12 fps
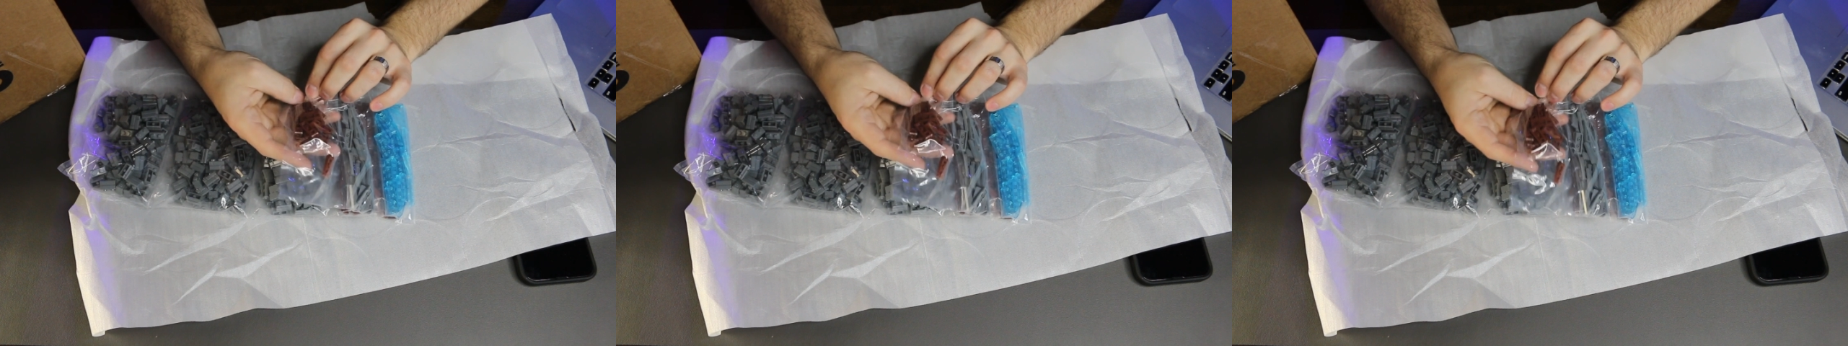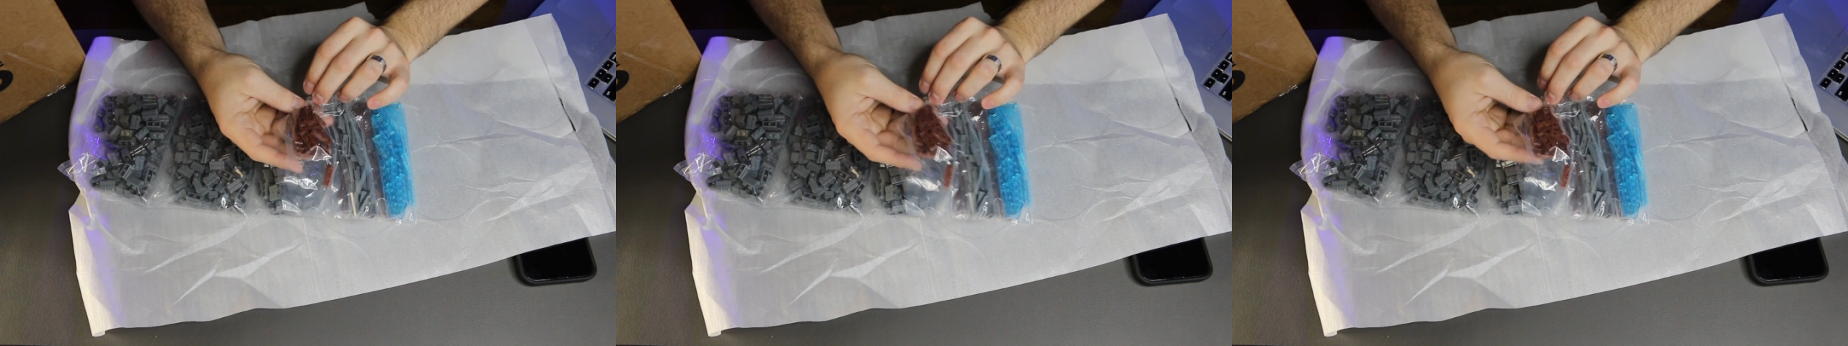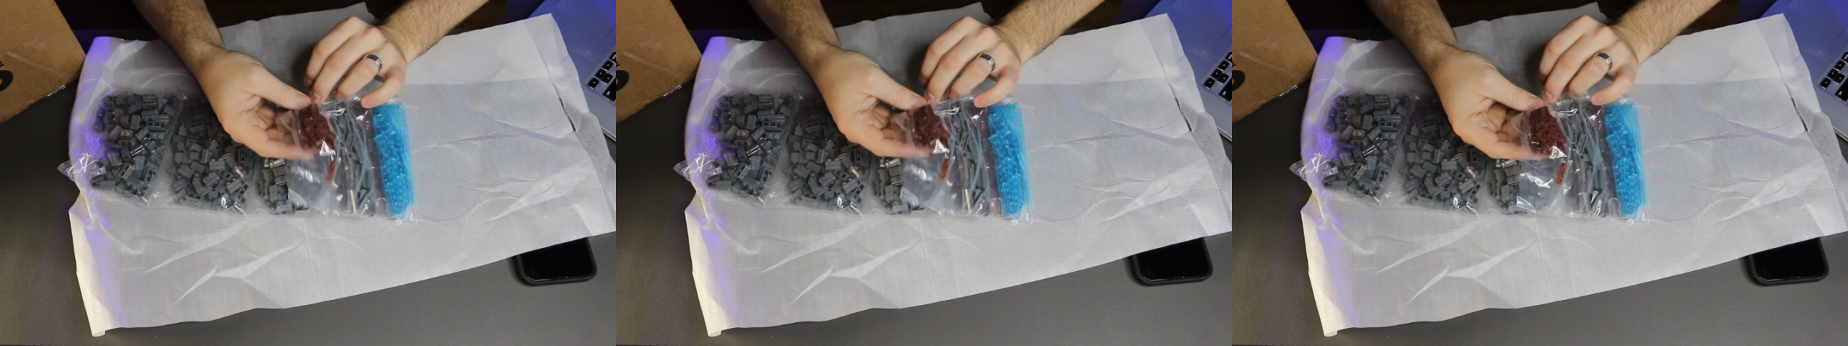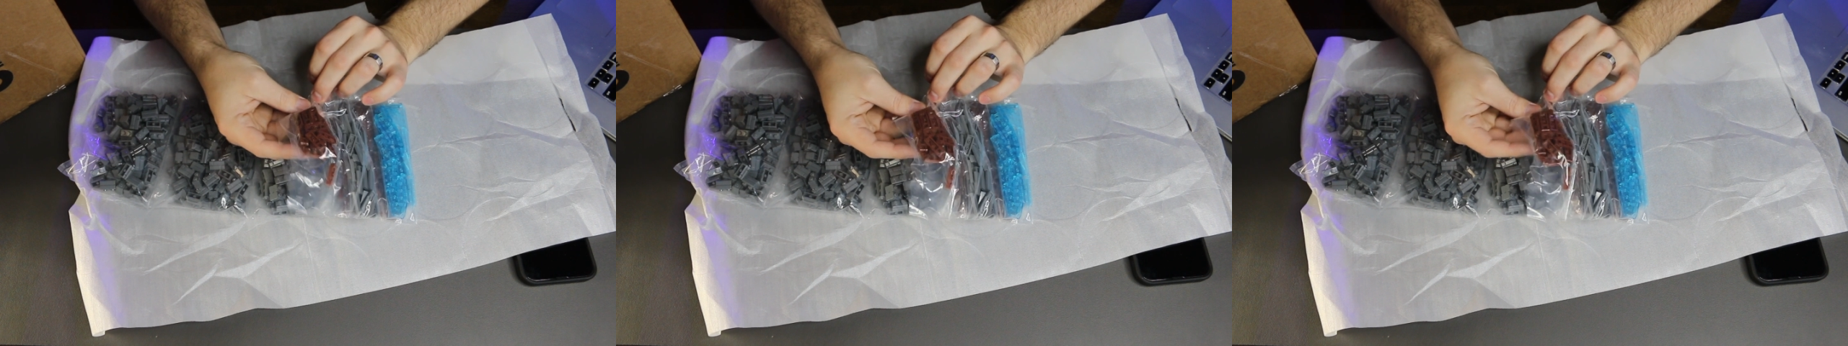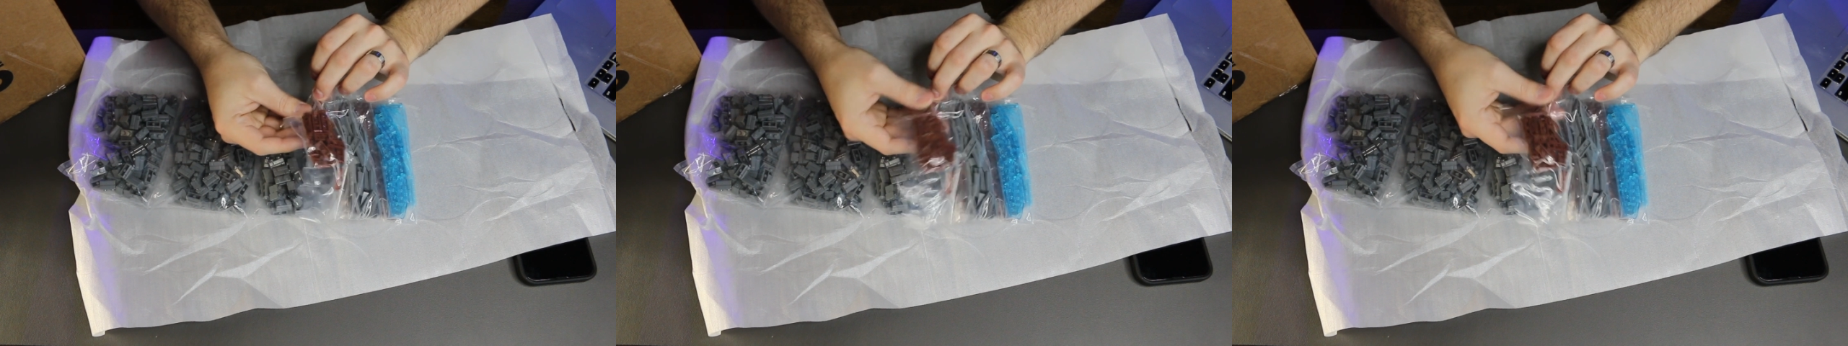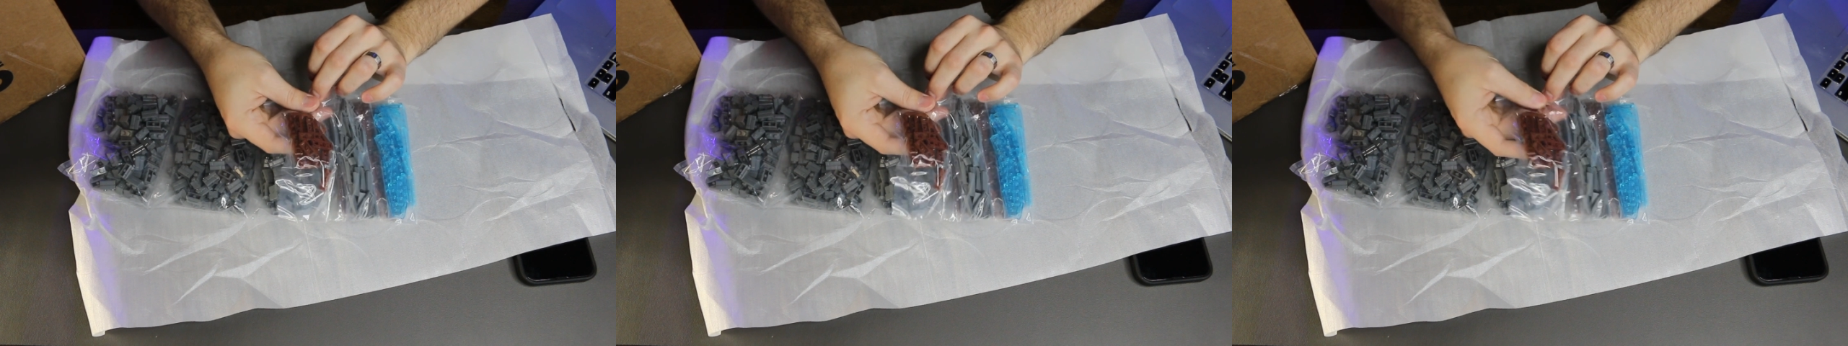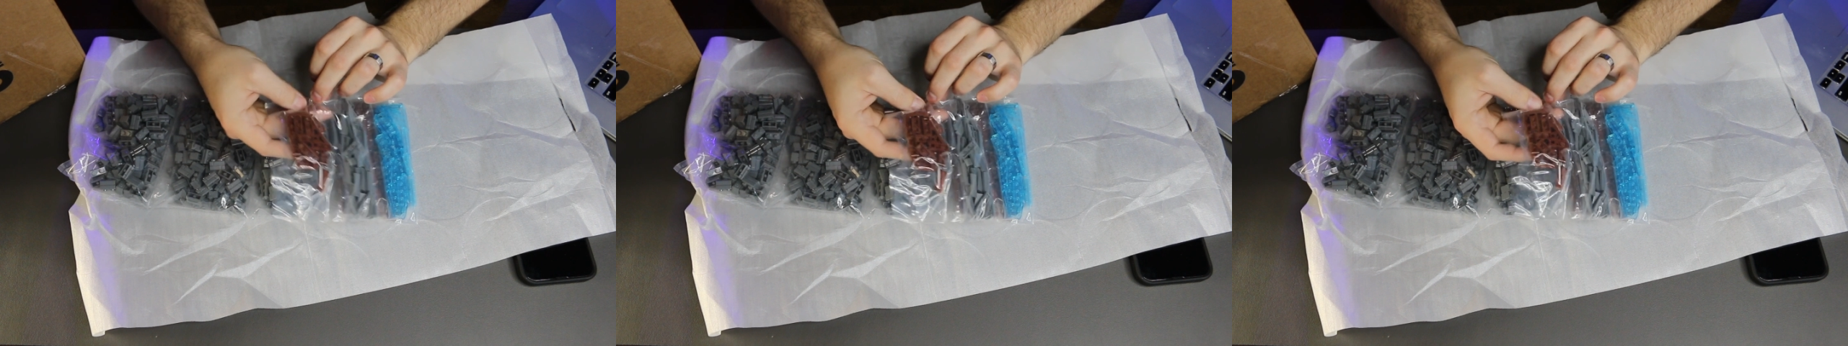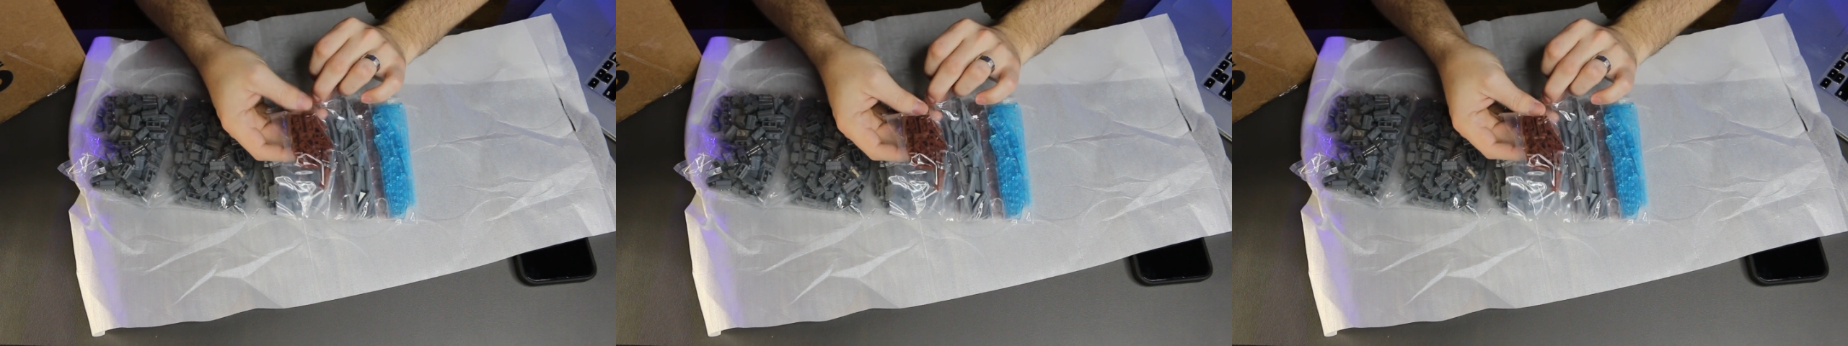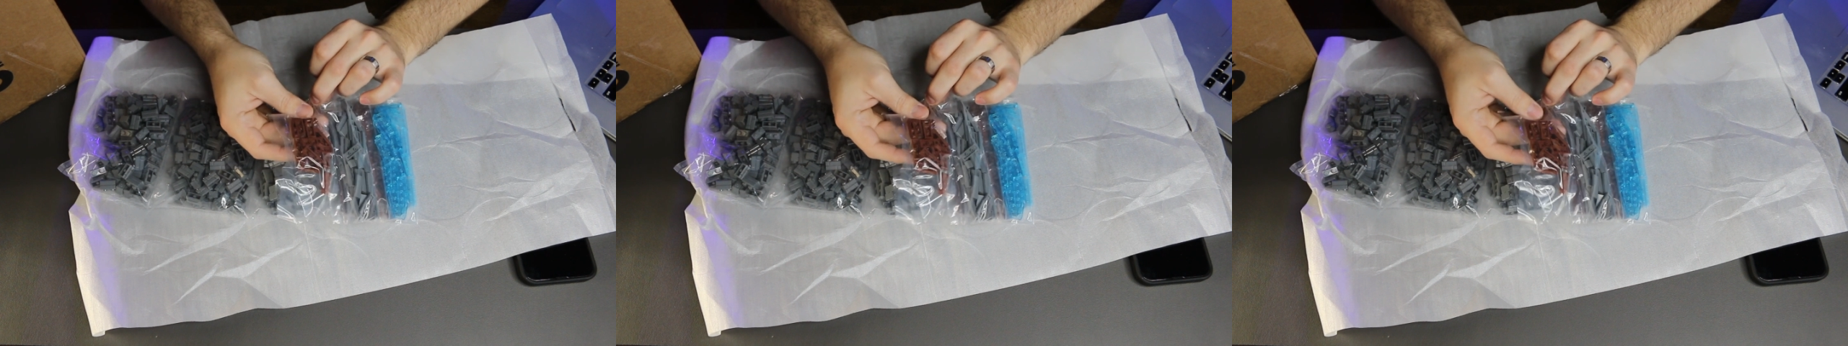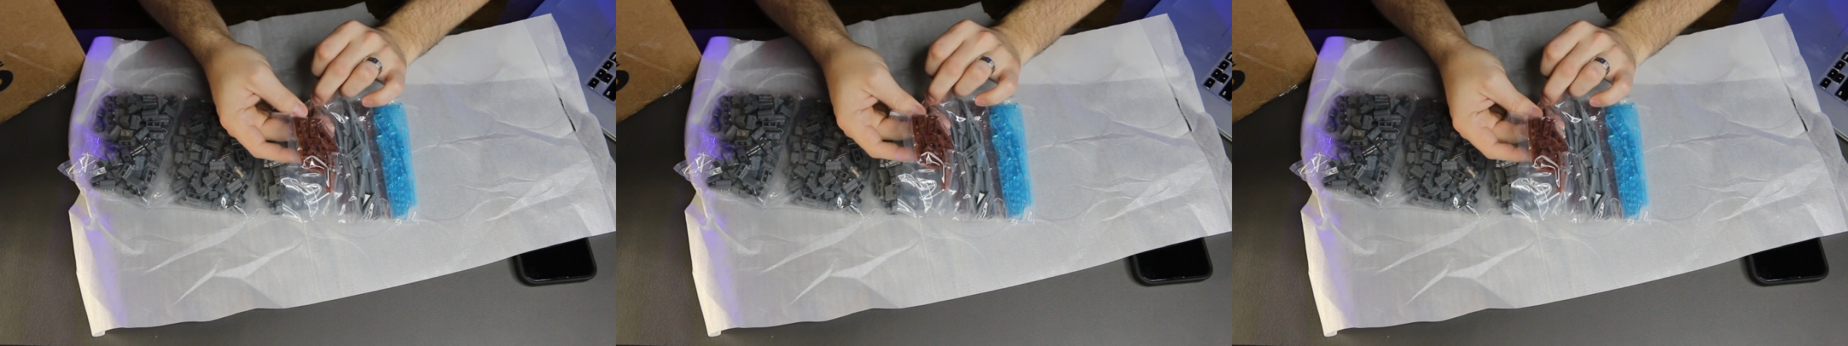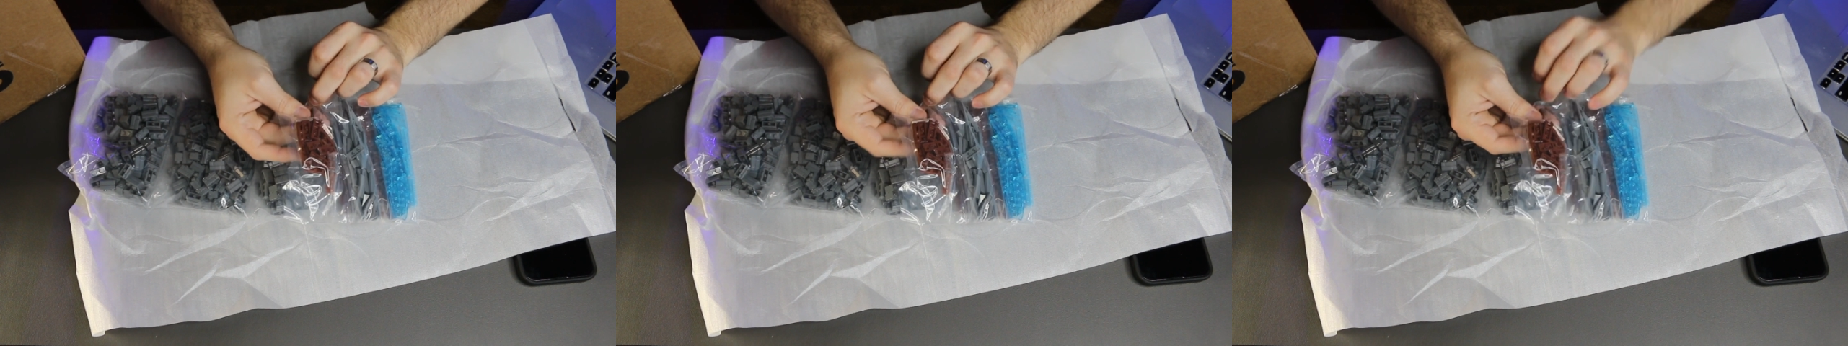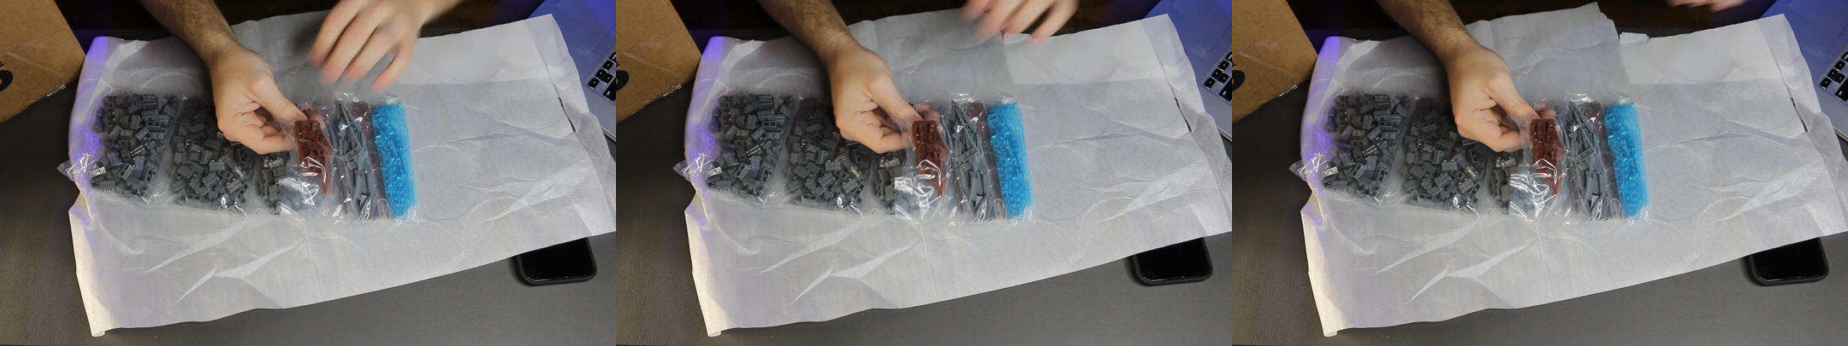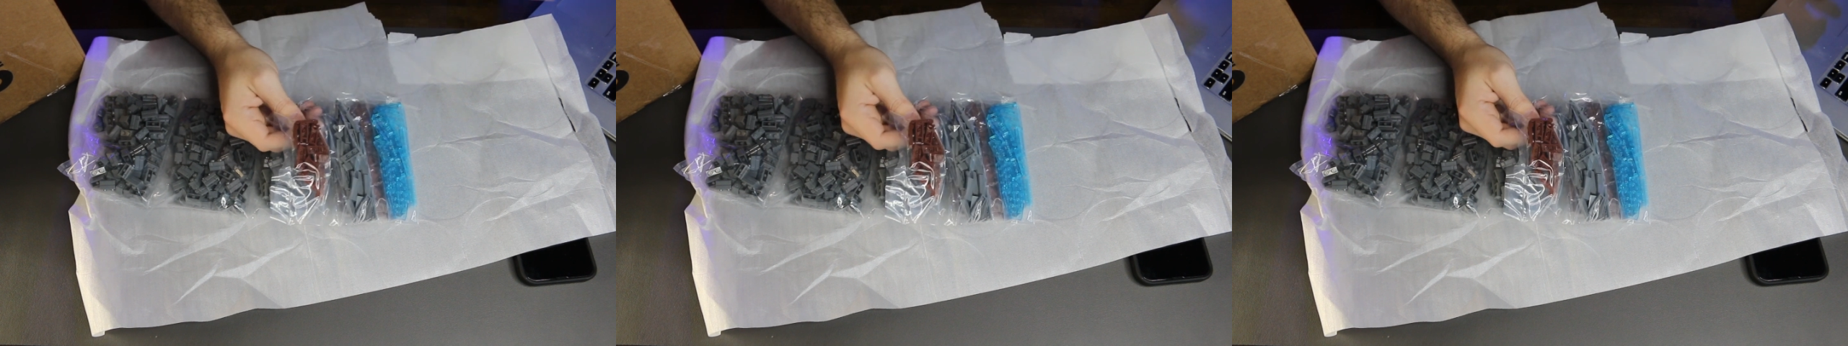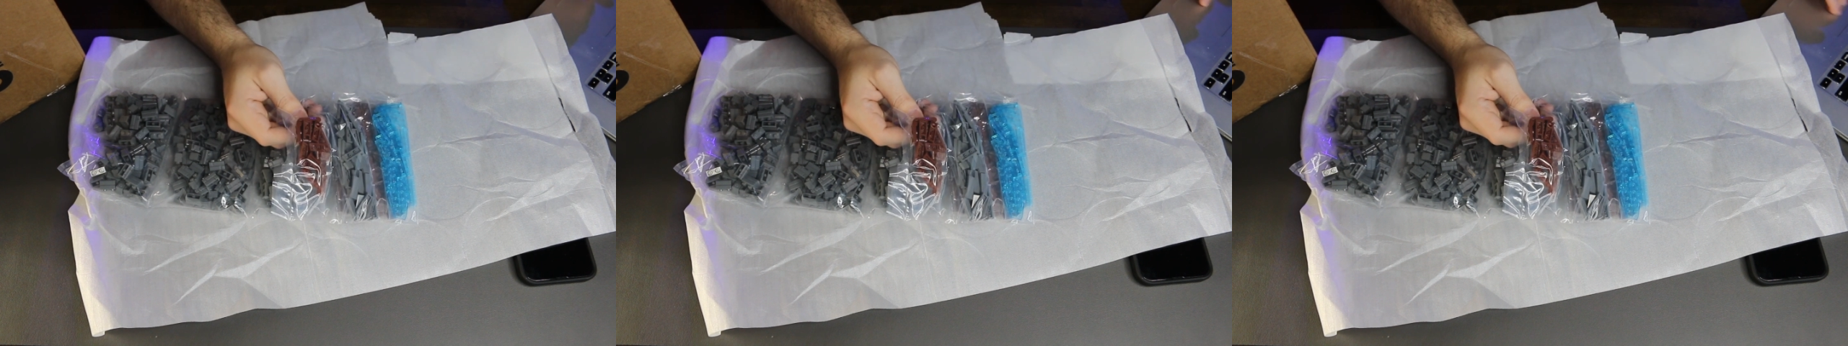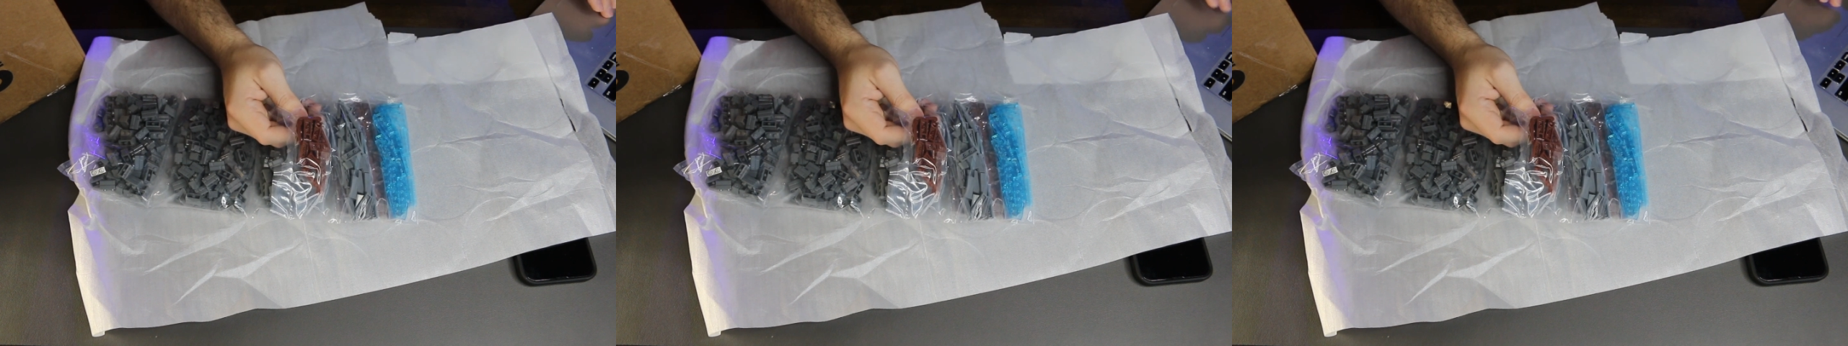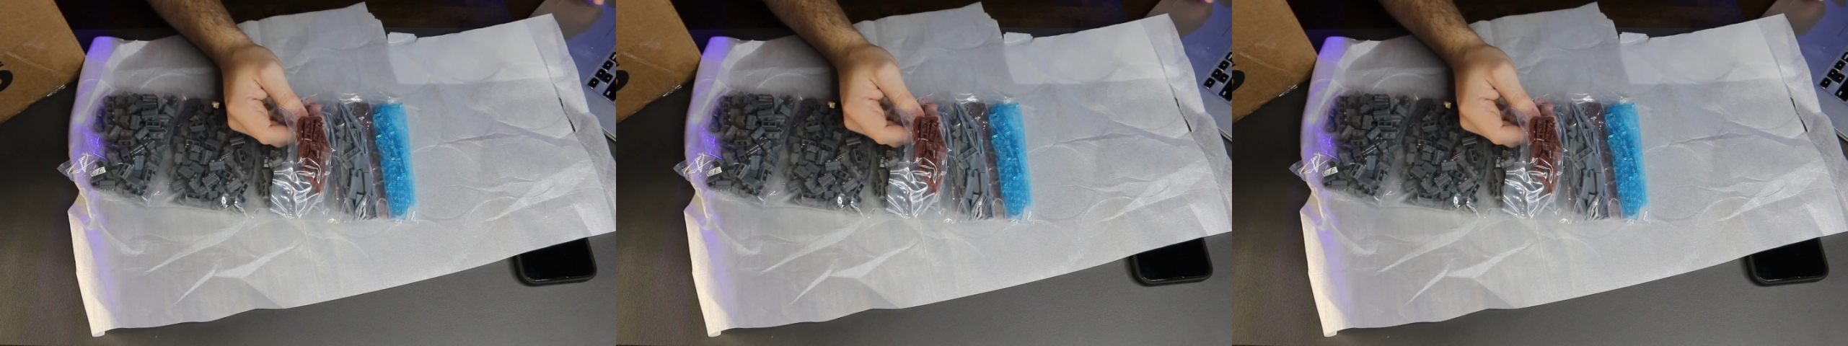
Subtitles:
[unreadable: no face in view]